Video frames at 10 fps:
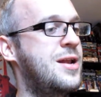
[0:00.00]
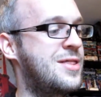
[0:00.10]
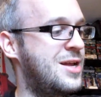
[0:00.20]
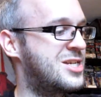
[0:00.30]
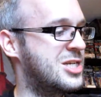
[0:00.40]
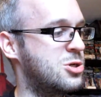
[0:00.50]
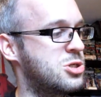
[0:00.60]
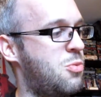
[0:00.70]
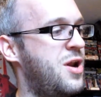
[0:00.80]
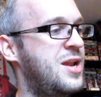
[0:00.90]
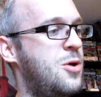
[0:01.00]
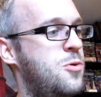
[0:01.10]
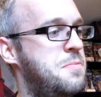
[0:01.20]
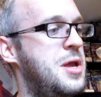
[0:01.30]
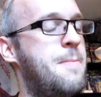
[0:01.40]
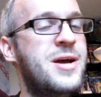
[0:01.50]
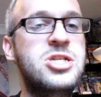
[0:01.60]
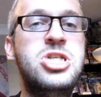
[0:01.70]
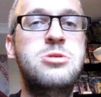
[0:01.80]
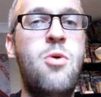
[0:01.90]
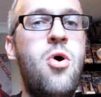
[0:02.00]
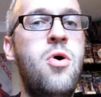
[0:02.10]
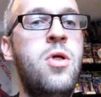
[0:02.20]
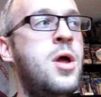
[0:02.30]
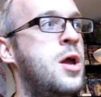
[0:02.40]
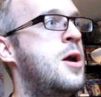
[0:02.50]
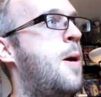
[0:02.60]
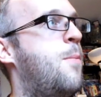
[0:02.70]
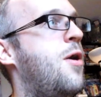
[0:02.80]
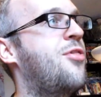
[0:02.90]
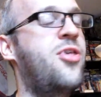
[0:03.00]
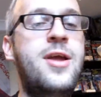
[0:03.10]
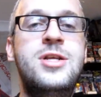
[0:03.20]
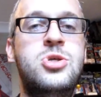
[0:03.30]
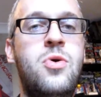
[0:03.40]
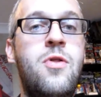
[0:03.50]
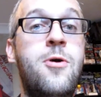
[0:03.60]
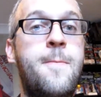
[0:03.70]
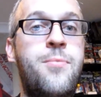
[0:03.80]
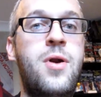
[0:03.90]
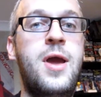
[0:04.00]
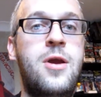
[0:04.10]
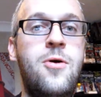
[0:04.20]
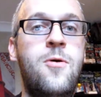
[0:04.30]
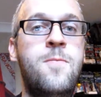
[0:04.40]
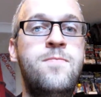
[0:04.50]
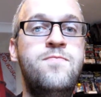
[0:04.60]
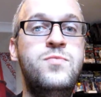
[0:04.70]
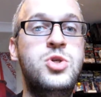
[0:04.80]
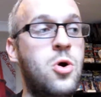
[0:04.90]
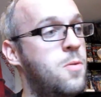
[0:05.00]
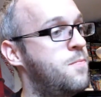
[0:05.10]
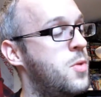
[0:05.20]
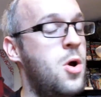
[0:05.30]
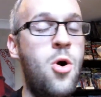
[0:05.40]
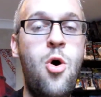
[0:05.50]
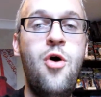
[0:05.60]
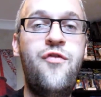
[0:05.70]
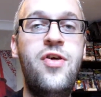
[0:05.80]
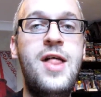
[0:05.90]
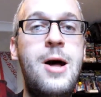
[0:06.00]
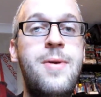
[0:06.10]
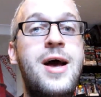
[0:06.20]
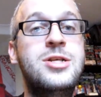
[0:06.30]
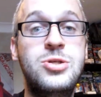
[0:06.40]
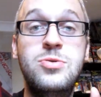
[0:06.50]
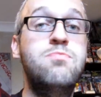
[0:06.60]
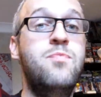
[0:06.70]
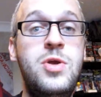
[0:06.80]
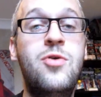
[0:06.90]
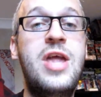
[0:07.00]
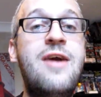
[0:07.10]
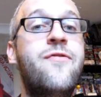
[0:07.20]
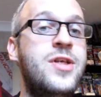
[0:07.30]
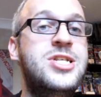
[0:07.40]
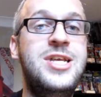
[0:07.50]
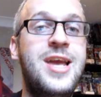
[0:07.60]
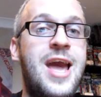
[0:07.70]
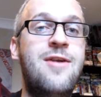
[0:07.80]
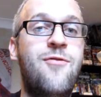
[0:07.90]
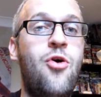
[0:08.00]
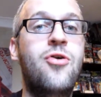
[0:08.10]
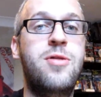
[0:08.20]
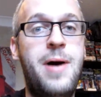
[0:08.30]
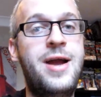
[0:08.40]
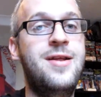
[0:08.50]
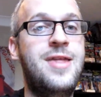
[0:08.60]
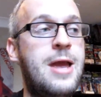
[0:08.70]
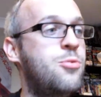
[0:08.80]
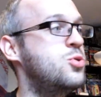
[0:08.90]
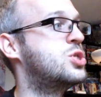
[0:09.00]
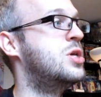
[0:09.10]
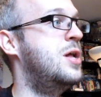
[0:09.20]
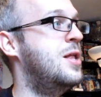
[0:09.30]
and things because I was worried it would be a bit small but I think it's going to look pretty cool. So hopefully that'll be it. You'll definitely see it getting vlogged, buying the tables